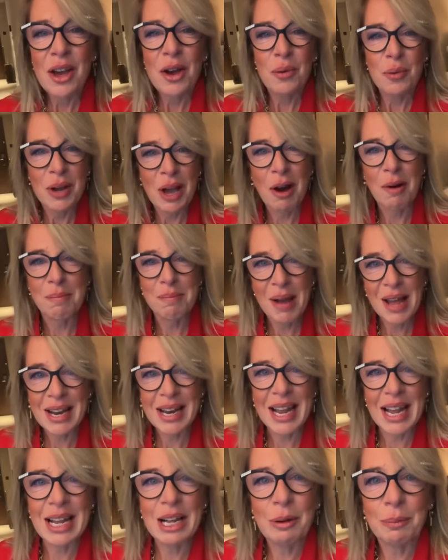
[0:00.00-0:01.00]
We are
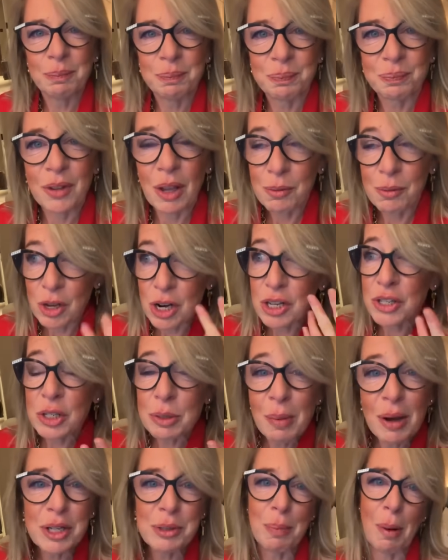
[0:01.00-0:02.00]
many. I'm going to
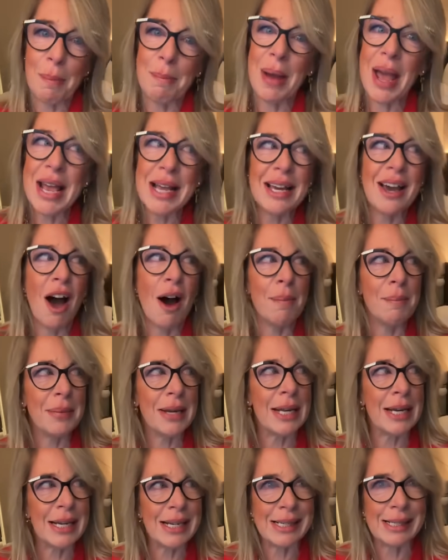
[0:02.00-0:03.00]
smudge my makeup
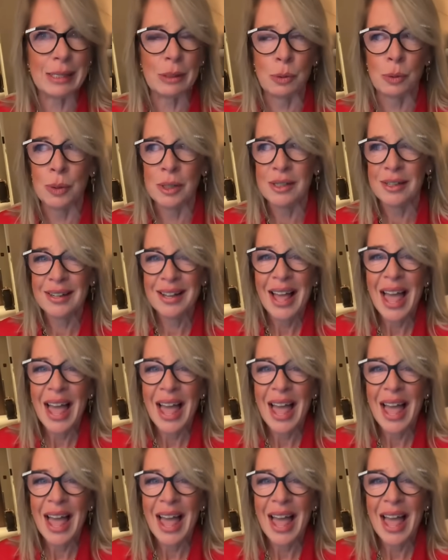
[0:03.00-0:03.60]
now.